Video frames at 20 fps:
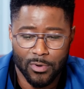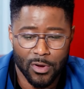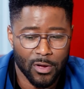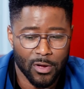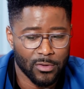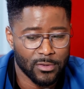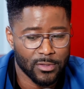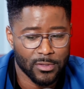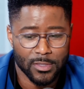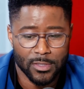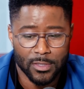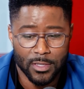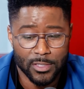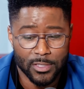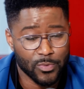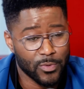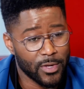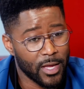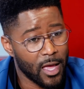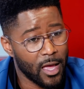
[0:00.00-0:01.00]
bro,
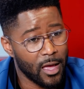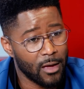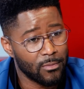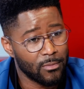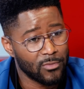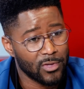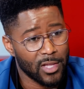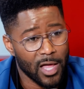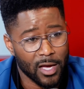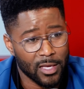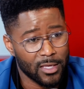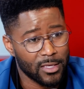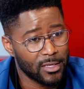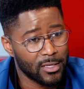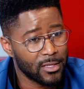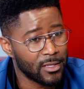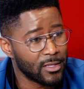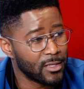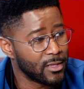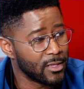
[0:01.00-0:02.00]
let's rehab, lock
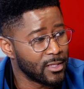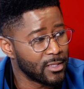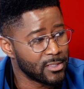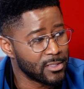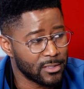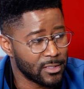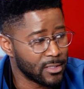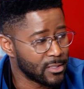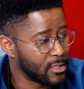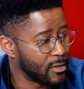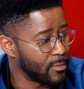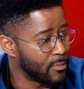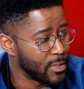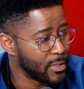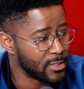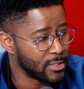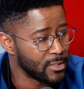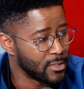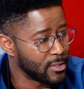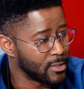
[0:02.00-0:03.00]
in. Let's get
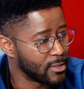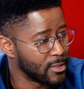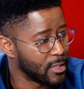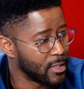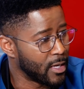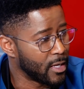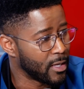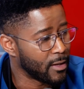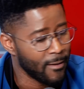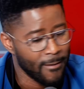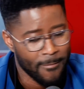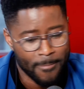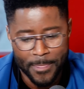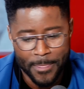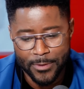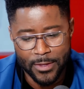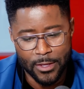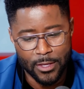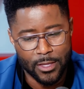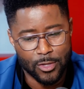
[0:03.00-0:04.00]
busy. Like,
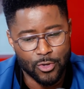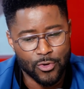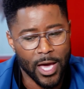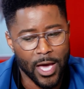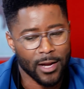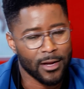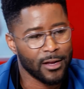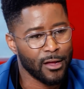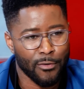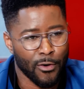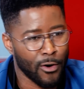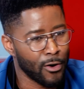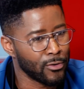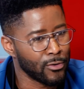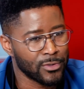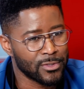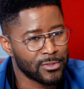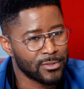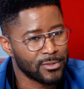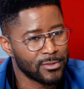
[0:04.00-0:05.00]
you got enough
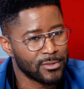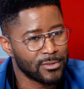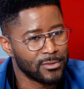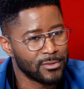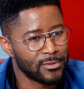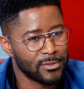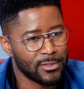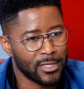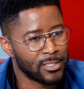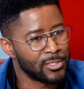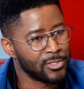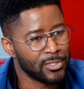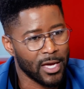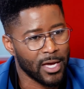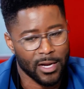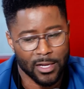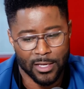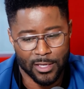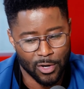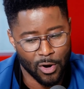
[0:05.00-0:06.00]
hurdles that you
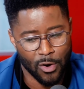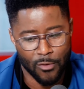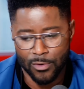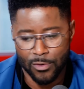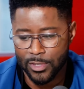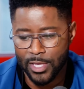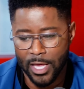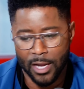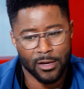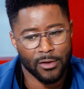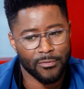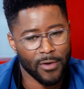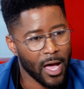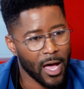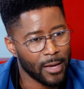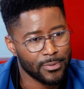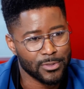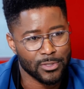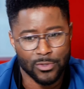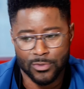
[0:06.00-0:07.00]
got to get over, got enough
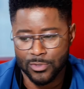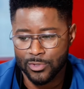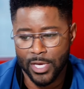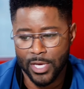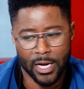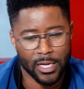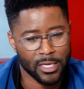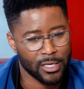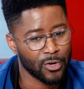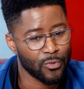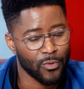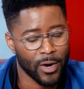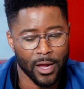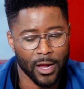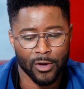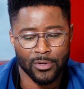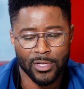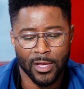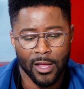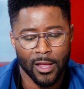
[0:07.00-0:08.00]
obstacles you got to get
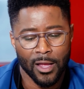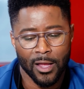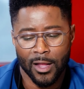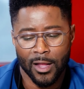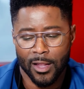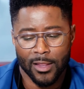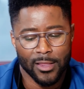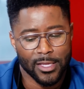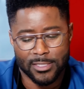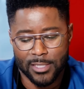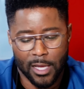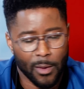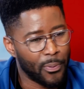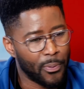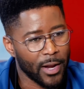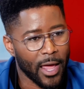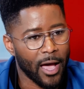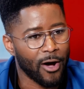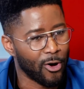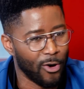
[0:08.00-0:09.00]
around. Let's not
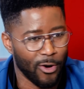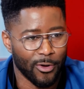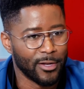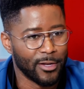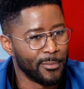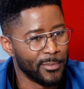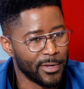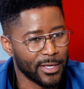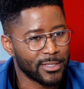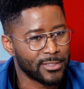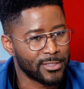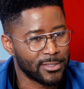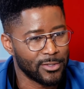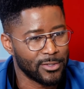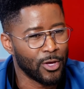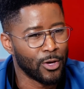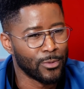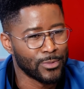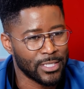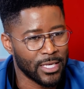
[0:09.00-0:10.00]
put alcohol in the mix.
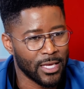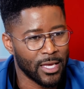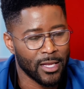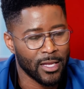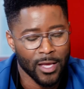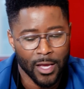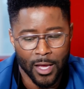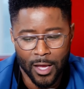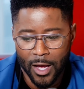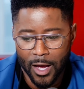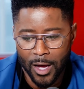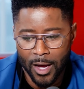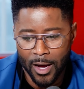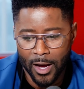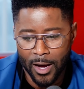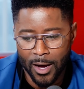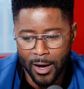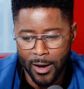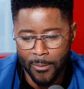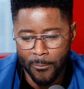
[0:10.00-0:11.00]
You know what I'm saying?
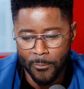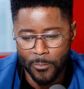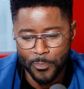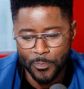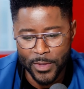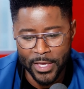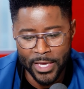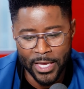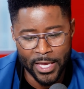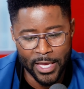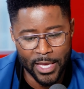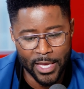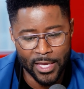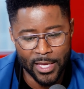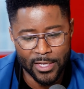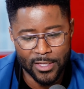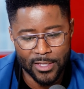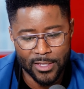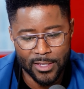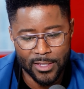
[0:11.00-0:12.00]
Right.
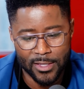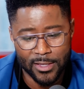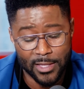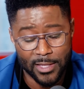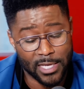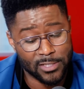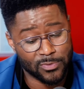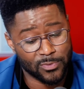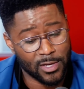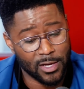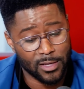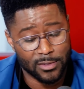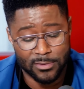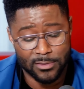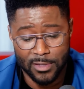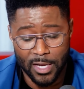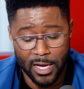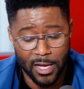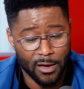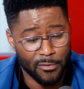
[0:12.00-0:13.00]
And that's when I
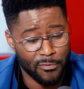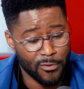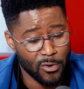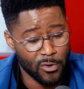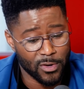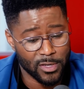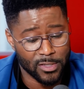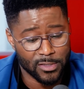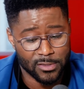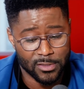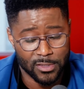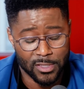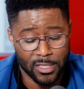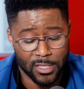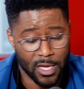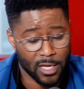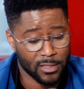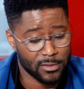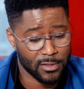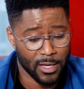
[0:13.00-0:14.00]
got focused.
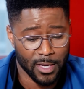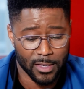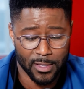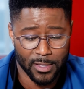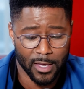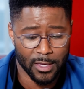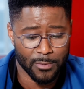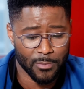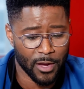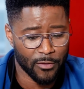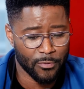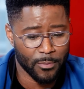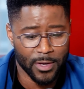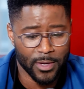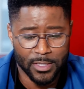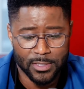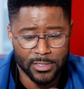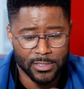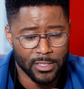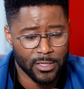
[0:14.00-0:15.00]
And I came back from
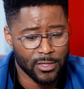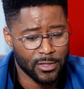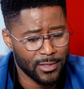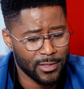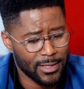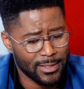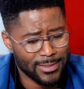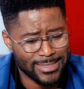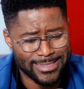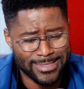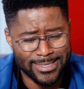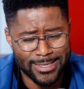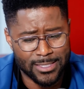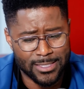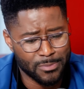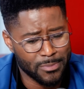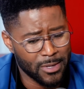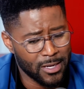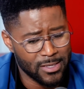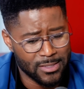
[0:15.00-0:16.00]
my ACL in like
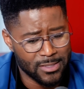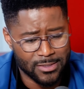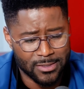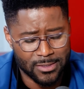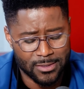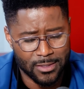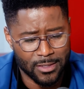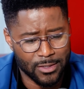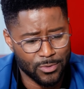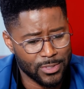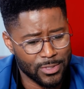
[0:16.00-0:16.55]
6 months. It